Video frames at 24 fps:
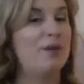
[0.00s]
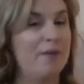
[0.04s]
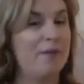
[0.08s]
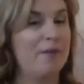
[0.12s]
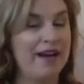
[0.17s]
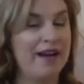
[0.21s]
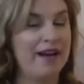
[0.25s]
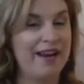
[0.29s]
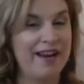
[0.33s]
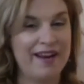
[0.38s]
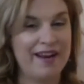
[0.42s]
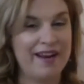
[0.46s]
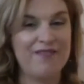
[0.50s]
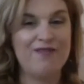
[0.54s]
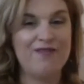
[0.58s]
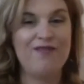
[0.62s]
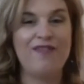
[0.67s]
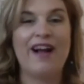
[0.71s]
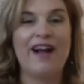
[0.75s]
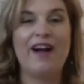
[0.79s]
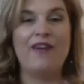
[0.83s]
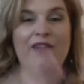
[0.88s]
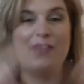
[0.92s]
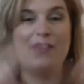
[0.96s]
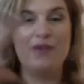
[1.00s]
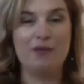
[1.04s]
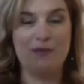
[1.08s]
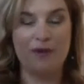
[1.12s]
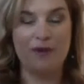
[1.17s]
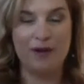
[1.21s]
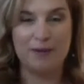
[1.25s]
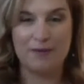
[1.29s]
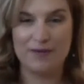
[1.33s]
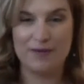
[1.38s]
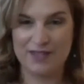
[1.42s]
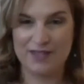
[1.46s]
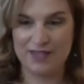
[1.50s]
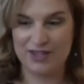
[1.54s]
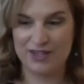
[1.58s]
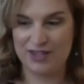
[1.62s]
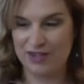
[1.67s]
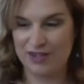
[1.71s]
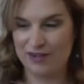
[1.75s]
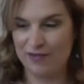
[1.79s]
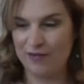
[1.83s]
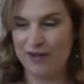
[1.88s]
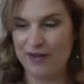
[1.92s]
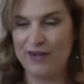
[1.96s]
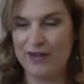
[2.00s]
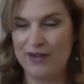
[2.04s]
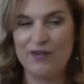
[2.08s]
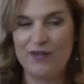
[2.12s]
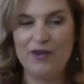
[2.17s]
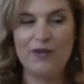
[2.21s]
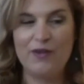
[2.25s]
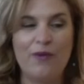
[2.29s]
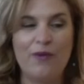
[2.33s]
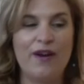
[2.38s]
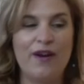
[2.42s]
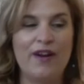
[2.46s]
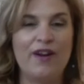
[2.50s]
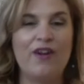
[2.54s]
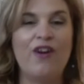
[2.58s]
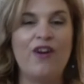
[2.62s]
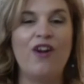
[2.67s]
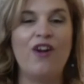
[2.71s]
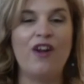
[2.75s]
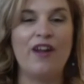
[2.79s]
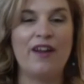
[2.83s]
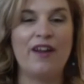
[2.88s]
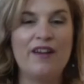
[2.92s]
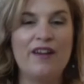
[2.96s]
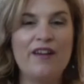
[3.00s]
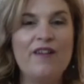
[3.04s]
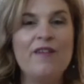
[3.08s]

my value proposition, or whatever you to call it.